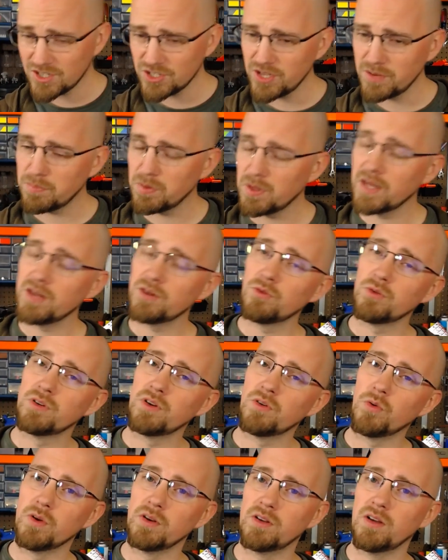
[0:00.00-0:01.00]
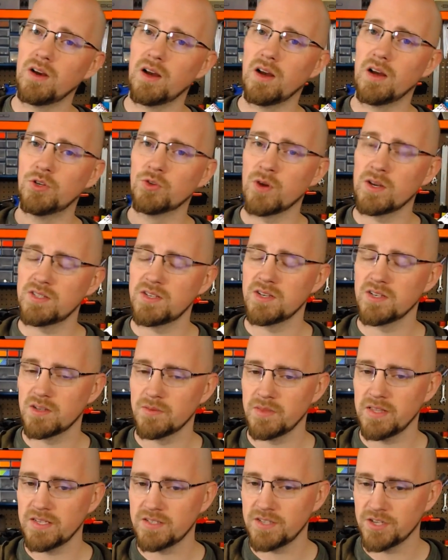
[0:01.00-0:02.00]
actually planned on addressing
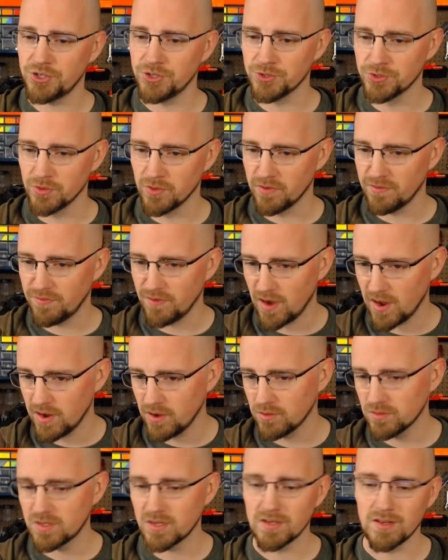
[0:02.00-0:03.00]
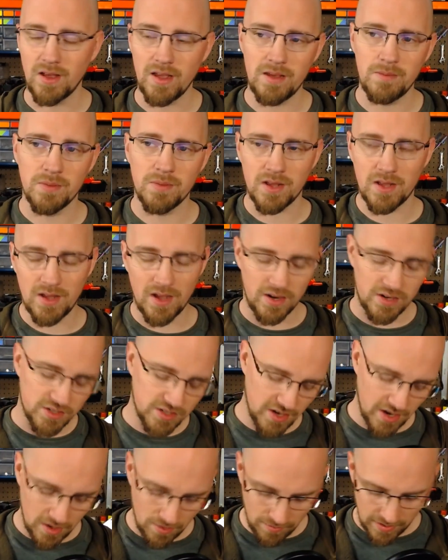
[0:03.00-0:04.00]
some of these issues on the file tonight, but I
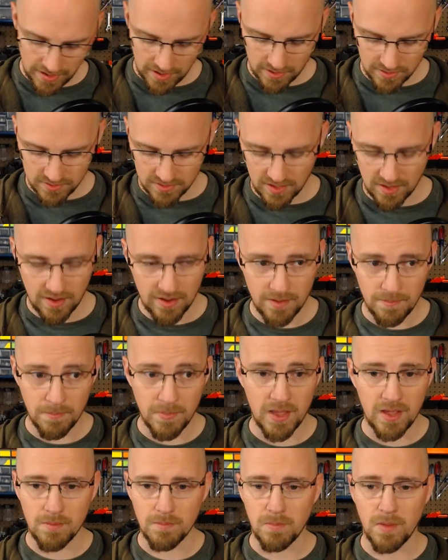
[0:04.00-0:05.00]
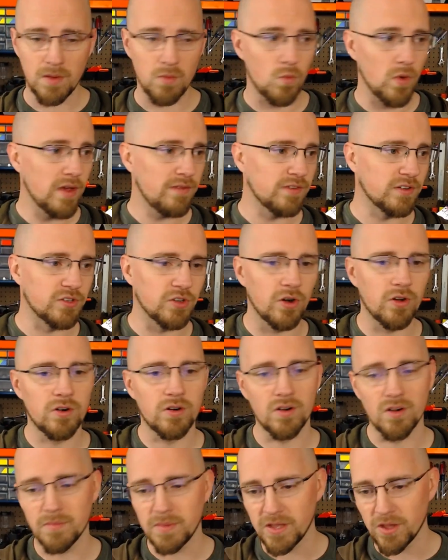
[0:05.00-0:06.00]
just kind of ran out of time, and my wife and daughter
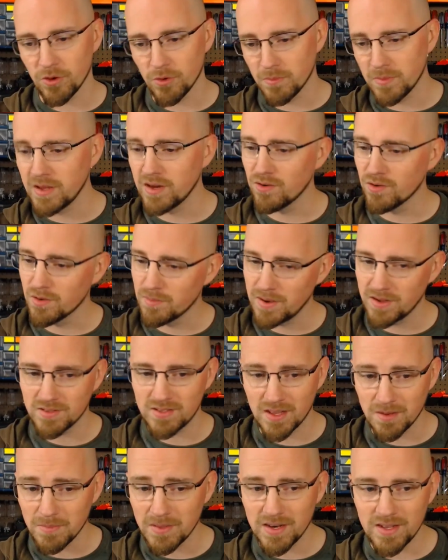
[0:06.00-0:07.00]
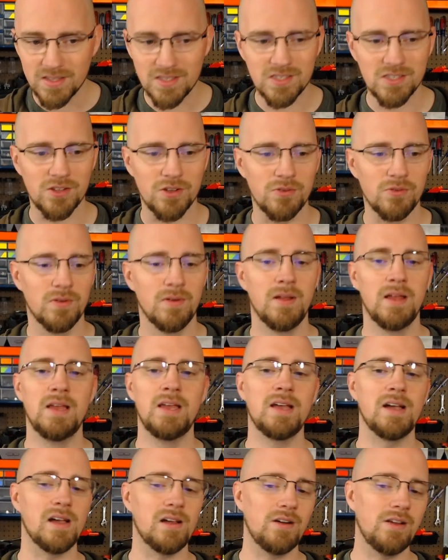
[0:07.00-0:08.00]
are going to be home here in about 10 minutes, so
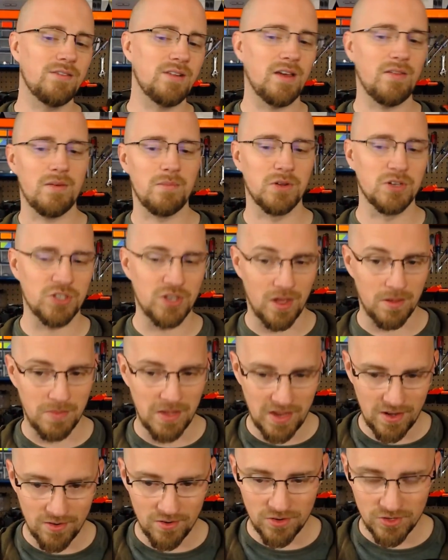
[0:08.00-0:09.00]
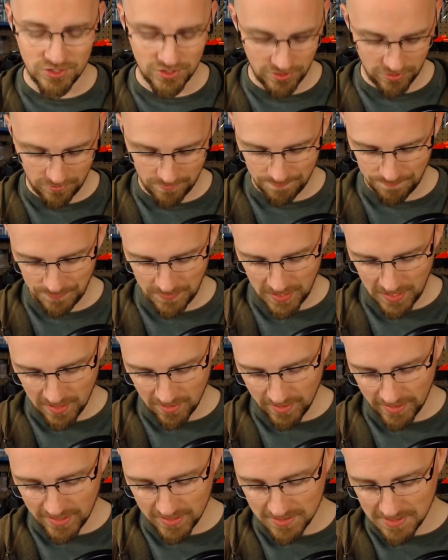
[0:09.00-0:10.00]
I don't even have that much time here. So,
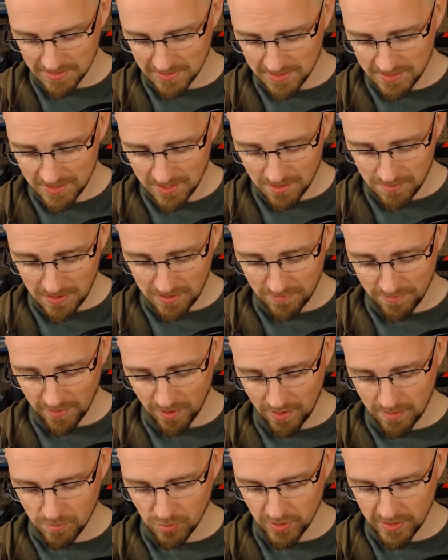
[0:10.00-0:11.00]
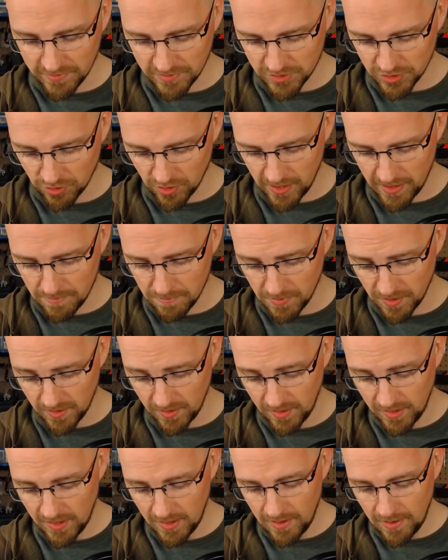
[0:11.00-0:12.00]
like I said, this is going to be a very brief stream, but
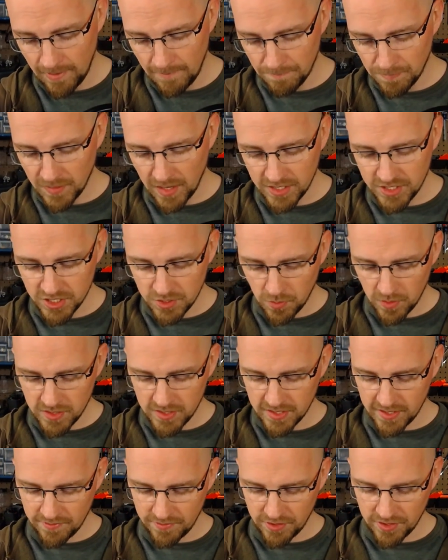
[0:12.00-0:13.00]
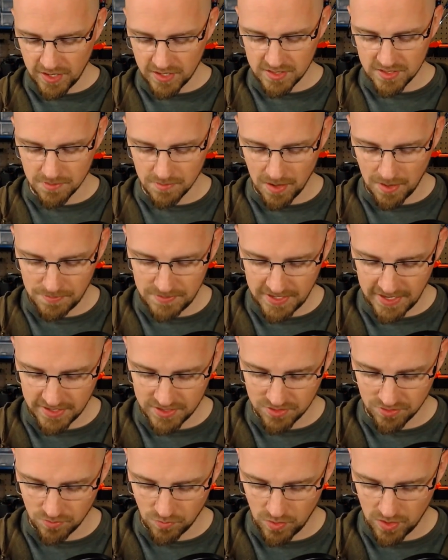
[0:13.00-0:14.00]
I just wanted to give you guys some
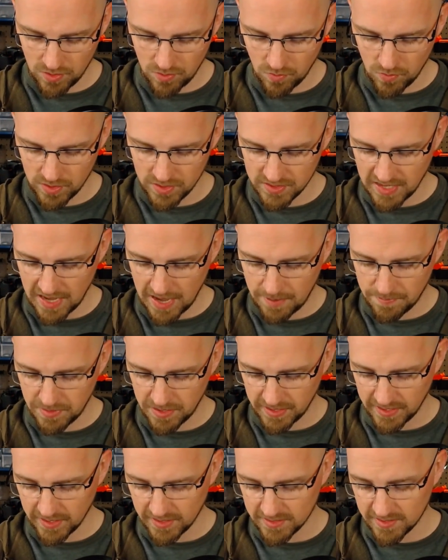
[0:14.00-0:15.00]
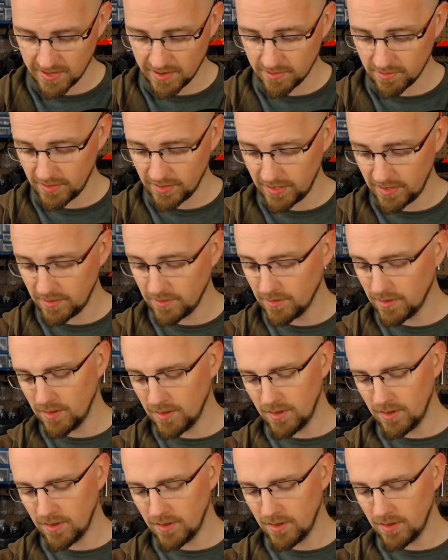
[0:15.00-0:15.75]
updates on what is happening exactly.